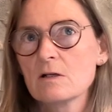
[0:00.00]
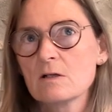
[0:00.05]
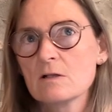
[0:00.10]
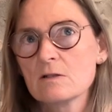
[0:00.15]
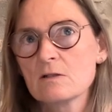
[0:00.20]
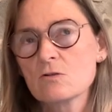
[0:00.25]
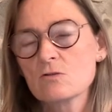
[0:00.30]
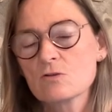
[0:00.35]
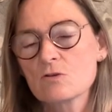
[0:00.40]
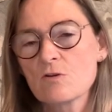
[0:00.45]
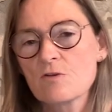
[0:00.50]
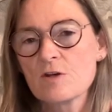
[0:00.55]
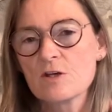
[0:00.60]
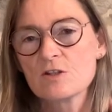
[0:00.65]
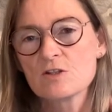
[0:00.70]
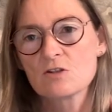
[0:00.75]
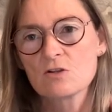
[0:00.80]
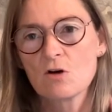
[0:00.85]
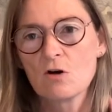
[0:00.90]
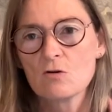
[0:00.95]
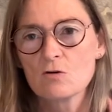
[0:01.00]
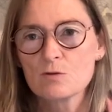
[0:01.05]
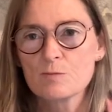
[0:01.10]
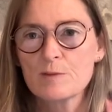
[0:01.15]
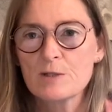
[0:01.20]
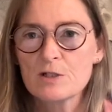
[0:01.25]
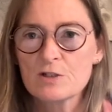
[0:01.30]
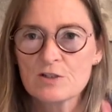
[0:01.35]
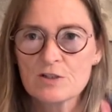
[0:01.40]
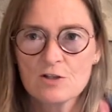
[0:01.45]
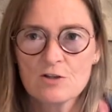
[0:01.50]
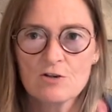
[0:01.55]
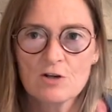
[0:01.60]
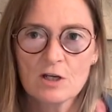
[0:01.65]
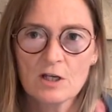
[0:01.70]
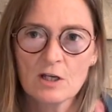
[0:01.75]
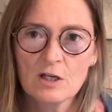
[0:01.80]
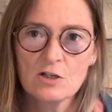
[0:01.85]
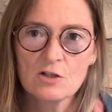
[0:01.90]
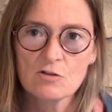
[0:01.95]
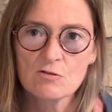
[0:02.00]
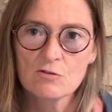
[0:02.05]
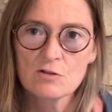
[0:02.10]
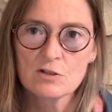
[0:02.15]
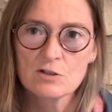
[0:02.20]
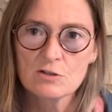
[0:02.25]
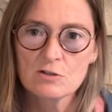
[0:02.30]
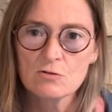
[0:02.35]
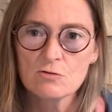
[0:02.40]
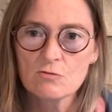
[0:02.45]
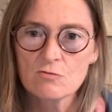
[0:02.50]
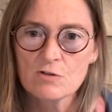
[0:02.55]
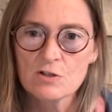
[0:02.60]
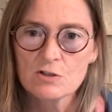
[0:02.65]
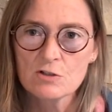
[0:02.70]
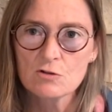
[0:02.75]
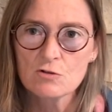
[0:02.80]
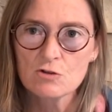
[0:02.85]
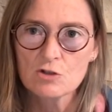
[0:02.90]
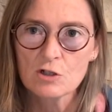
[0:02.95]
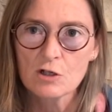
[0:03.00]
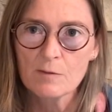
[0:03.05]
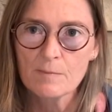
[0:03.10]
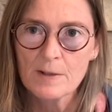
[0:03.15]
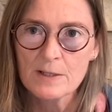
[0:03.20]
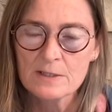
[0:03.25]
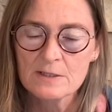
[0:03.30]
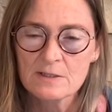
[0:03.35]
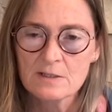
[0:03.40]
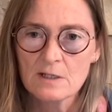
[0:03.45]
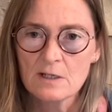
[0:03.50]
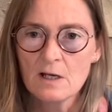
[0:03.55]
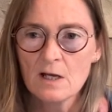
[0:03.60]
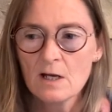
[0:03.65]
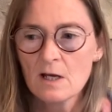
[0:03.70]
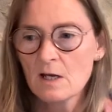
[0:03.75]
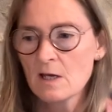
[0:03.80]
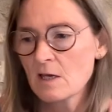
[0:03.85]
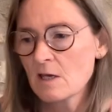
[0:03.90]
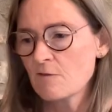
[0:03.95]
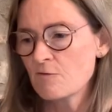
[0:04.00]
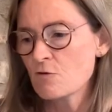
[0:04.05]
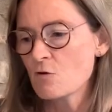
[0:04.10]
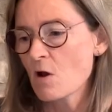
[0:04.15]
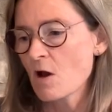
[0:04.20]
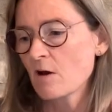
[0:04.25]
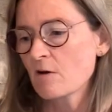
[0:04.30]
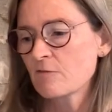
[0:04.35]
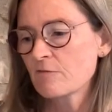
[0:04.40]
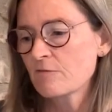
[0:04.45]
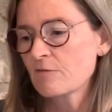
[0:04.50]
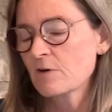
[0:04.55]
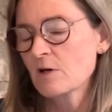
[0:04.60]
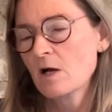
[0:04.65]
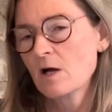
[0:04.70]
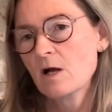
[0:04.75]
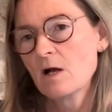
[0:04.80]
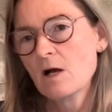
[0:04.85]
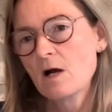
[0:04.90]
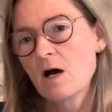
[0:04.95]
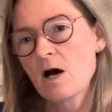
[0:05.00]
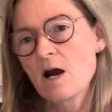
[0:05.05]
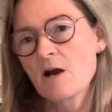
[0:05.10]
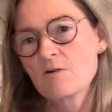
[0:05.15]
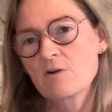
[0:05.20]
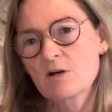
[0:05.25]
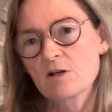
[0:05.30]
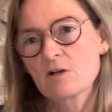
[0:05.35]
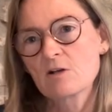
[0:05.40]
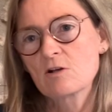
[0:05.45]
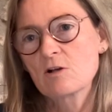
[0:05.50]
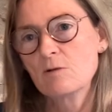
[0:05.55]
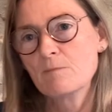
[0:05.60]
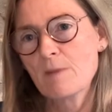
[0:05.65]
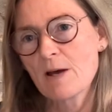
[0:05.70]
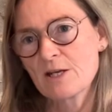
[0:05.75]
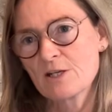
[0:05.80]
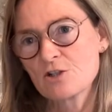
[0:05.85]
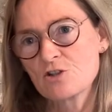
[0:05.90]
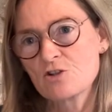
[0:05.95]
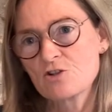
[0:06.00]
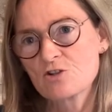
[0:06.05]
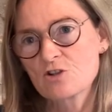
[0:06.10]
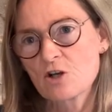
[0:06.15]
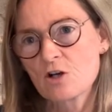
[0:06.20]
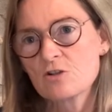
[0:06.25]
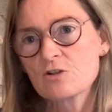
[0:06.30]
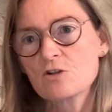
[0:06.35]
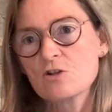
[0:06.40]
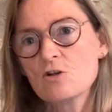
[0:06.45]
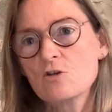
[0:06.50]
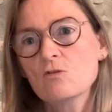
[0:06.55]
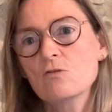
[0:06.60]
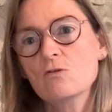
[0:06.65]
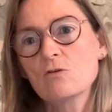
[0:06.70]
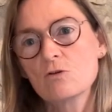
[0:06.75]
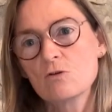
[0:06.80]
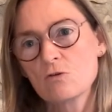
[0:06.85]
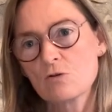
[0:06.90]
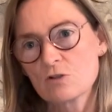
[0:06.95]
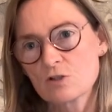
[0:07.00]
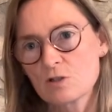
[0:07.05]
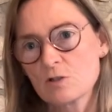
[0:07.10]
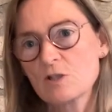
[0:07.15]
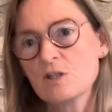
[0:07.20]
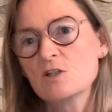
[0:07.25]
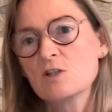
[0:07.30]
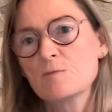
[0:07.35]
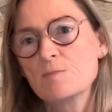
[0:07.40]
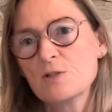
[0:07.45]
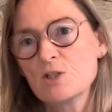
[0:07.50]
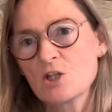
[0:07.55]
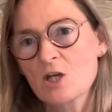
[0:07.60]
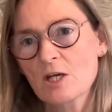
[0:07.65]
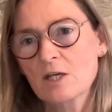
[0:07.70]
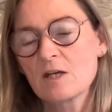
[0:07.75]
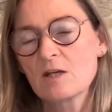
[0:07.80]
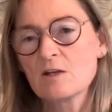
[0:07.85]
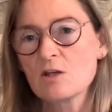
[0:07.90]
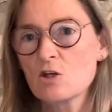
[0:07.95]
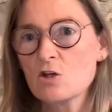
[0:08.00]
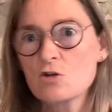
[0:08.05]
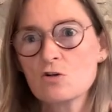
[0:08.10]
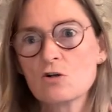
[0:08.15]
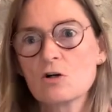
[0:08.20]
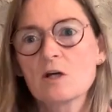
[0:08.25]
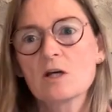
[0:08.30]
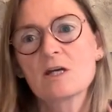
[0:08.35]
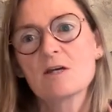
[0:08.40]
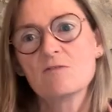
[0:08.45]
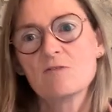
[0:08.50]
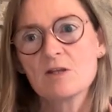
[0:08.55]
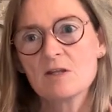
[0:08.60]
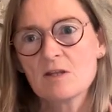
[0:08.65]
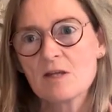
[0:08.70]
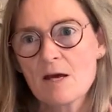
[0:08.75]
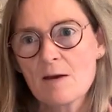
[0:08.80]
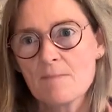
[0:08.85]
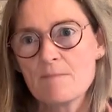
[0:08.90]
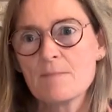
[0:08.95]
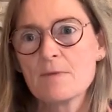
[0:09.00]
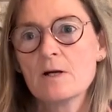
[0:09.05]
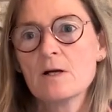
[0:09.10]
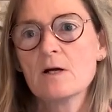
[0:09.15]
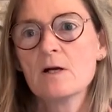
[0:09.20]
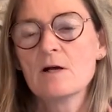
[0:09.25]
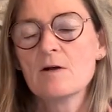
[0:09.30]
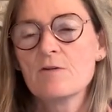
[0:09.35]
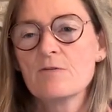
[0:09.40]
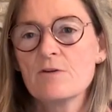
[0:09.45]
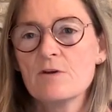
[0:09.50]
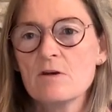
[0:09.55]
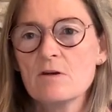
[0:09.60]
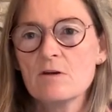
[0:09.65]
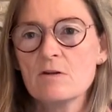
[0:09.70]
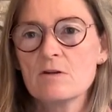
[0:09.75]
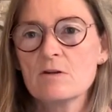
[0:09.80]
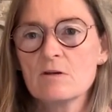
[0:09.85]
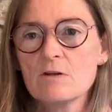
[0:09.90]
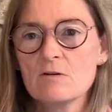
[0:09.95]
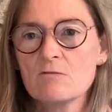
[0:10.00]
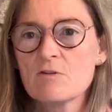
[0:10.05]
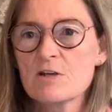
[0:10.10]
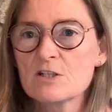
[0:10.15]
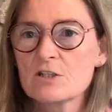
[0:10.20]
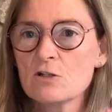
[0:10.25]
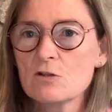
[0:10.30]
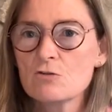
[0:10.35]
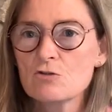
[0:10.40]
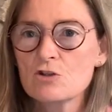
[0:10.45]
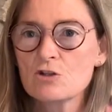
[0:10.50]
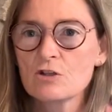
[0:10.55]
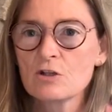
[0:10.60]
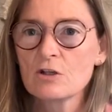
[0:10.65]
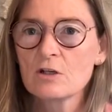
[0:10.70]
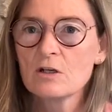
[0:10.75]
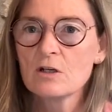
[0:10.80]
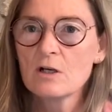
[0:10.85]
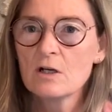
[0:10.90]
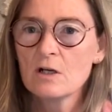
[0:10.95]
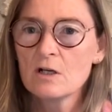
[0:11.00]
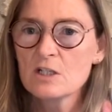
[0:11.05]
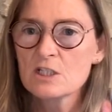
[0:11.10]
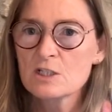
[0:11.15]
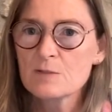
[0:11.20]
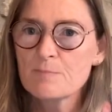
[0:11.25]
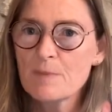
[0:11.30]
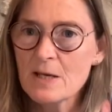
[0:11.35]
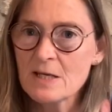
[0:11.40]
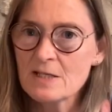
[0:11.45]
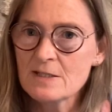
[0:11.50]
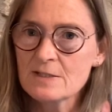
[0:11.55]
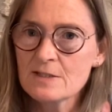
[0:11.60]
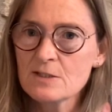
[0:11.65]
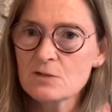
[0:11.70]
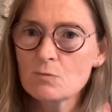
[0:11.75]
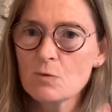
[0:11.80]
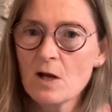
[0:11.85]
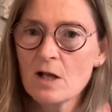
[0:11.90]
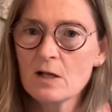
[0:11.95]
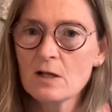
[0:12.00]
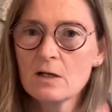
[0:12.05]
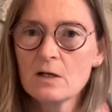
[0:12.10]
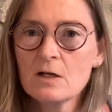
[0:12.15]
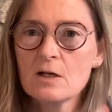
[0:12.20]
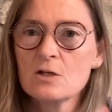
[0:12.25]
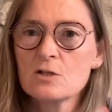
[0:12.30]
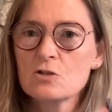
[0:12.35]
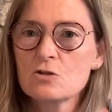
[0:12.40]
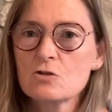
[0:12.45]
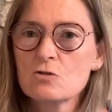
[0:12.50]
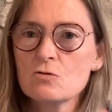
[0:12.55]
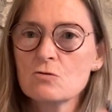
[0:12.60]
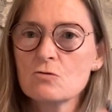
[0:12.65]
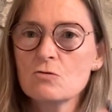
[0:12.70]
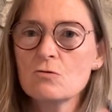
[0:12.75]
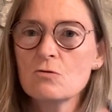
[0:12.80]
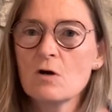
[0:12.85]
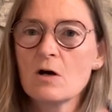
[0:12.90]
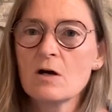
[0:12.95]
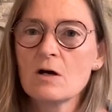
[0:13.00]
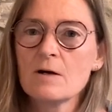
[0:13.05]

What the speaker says: those are things to always be considering in your resolution capacity. If you have hierarchical managers under you, you also need to be checking that you're giving them the resolution space as well to